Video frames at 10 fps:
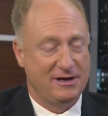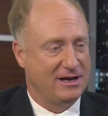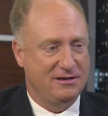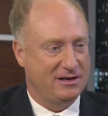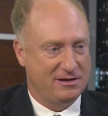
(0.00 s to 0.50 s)

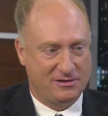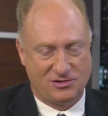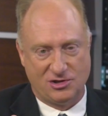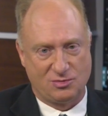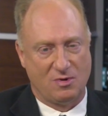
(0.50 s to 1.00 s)
It's
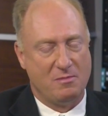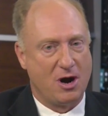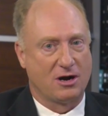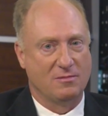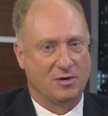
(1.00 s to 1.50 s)
just
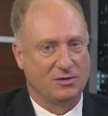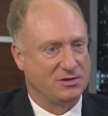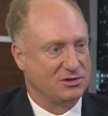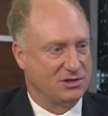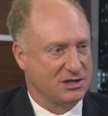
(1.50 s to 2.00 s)
remarkable
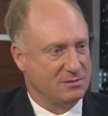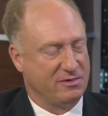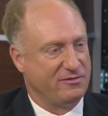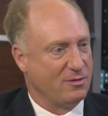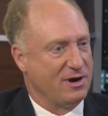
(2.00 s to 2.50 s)
to see the
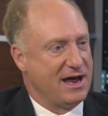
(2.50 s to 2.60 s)
before